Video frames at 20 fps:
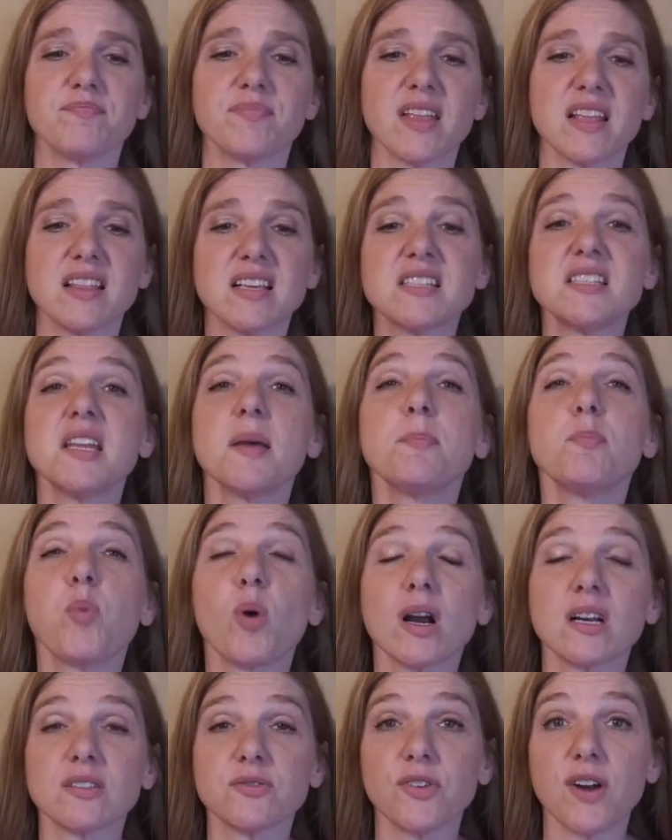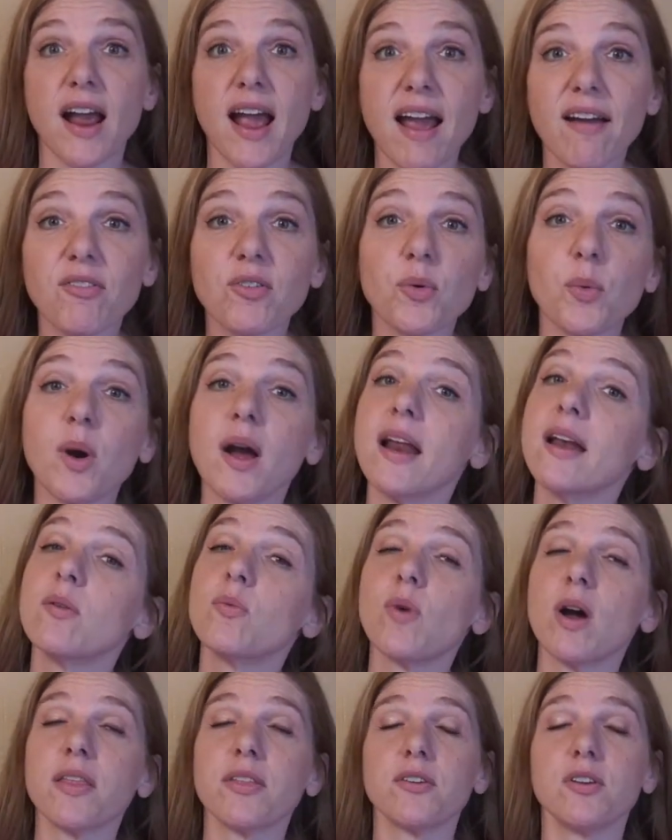This tip works for
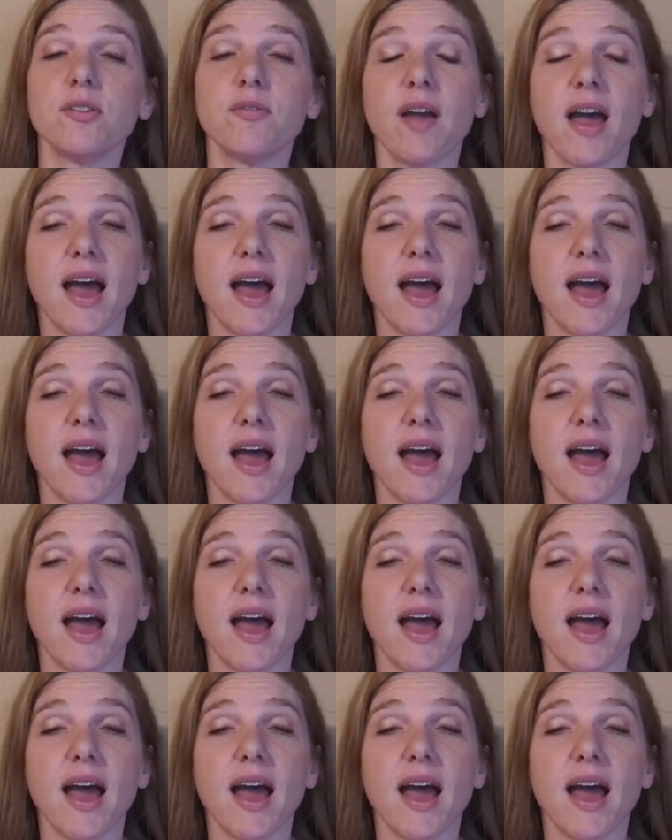everyone, whether you've